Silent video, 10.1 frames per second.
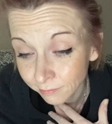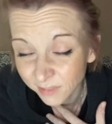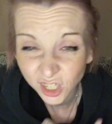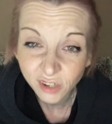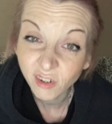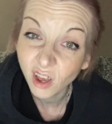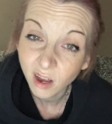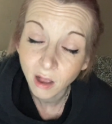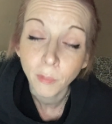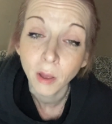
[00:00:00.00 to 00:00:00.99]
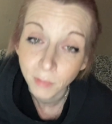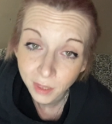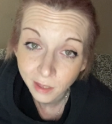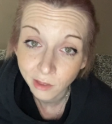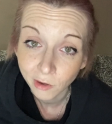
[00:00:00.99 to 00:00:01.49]
she even hung up on me
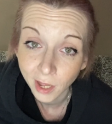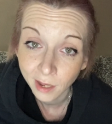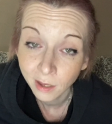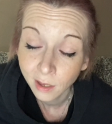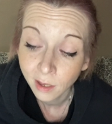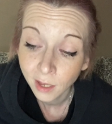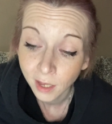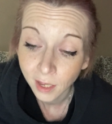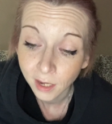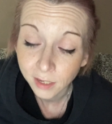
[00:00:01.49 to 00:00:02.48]
the other day, and